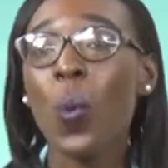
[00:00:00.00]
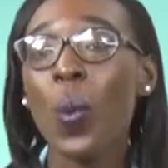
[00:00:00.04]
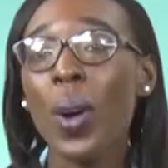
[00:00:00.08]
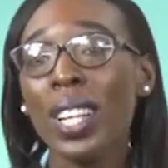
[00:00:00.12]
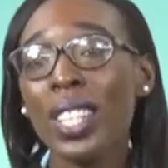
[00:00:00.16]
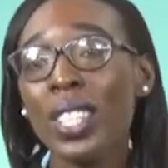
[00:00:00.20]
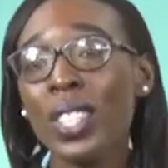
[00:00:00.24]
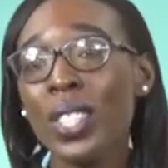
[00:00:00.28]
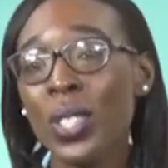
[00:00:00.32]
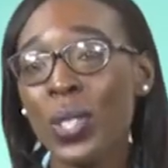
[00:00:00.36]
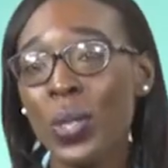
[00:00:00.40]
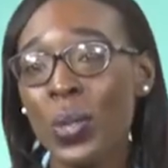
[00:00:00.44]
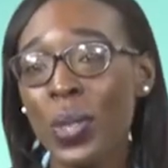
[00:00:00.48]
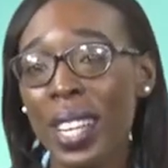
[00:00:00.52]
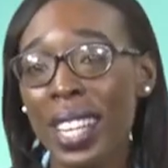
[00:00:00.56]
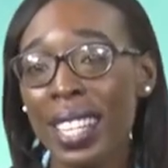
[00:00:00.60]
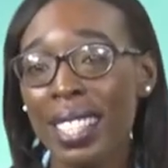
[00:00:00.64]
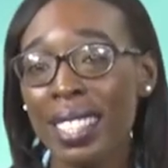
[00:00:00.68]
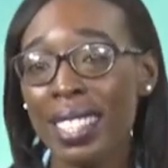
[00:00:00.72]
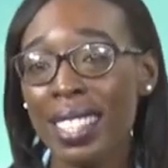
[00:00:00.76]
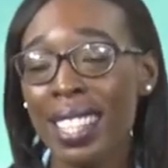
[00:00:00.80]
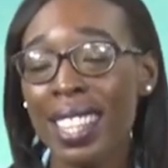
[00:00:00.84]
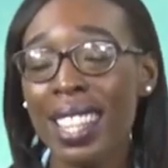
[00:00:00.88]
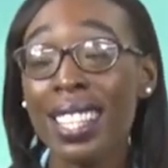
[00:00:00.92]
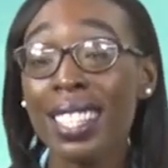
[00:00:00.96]
Well,
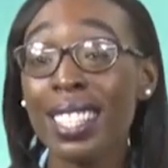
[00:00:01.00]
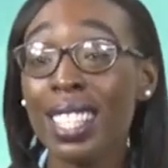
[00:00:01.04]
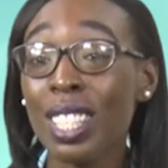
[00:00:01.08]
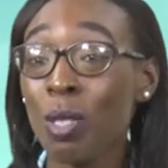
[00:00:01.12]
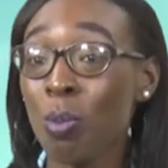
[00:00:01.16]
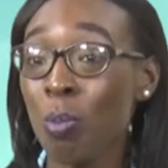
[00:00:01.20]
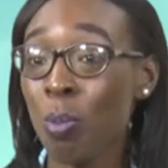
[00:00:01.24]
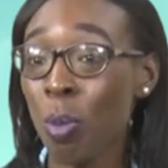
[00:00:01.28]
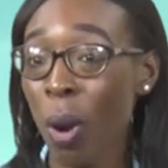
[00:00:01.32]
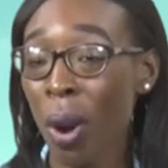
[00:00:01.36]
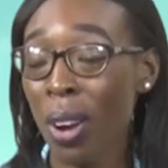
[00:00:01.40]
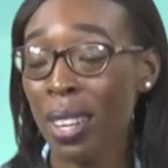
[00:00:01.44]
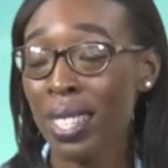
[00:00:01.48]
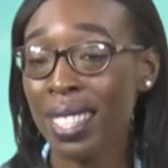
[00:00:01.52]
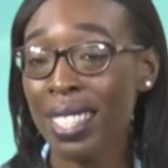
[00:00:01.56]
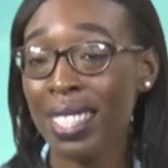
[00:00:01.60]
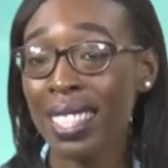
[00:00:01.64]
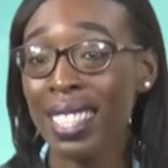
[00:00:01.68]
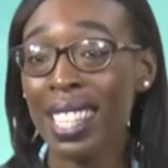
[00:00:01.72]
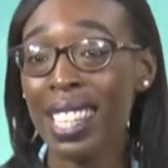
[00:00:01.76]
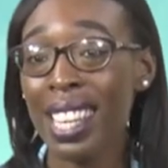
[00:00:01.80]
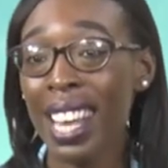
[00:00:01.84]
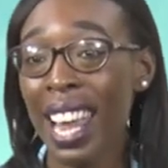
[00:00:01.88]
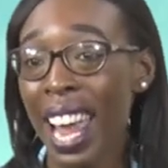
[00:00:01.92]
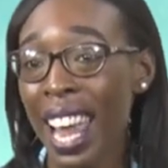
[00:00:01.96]
students, this has brought us
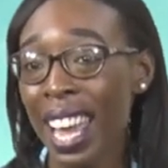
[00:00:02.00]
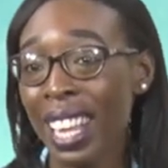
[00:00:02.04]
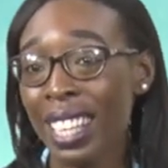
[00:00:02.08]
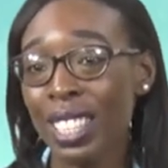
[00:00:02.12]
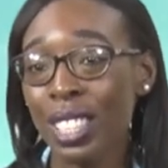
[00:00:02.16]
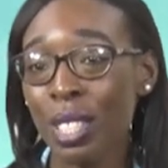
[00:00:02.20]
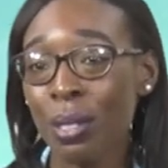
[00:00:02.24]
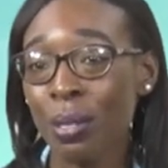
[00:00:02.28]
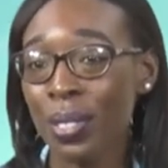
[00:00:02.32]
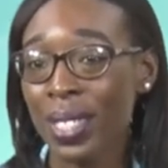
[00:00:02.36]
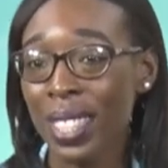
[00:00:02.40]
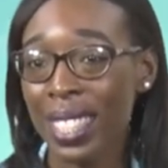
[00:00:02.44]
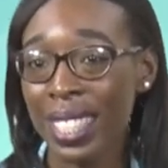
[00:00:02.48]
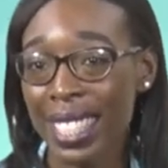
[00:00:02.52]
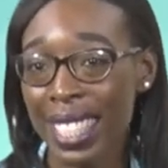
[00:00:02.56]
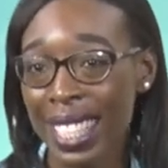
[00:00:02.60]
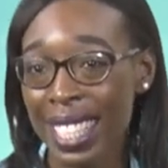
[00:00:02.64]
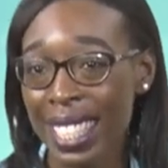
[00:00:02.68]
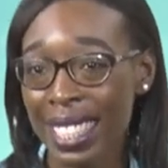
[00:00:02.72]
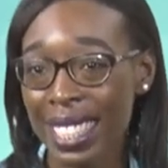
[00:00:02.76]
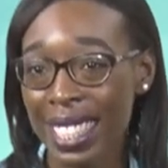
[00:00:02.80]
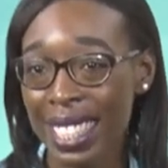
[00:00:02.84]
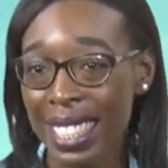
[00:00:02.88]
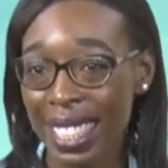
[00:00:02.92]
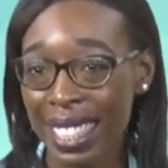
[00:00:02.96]
to the end of
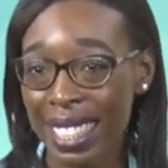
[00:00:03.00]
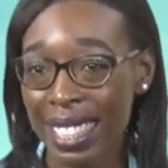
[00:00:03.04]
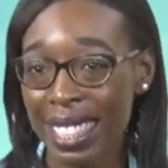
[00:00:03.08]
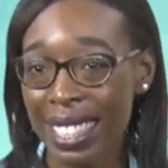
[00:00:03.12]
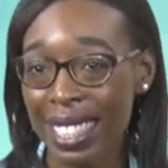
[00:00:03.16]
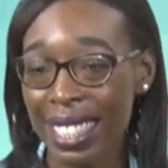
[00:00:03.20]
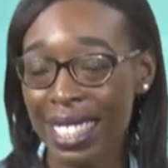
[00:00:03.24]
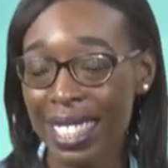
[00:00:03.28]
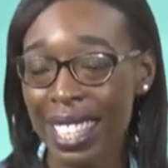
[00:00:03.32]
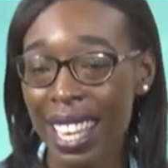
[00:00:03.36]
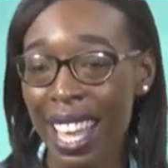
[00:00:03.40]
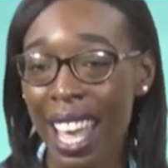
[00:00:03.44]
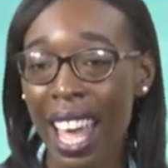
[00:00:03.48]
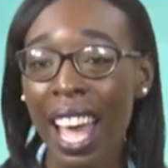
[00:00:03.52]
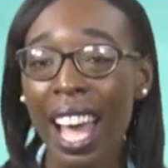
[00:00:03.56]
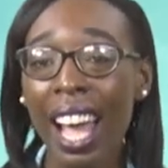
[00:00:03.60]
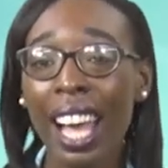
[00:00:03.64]
today's lesson.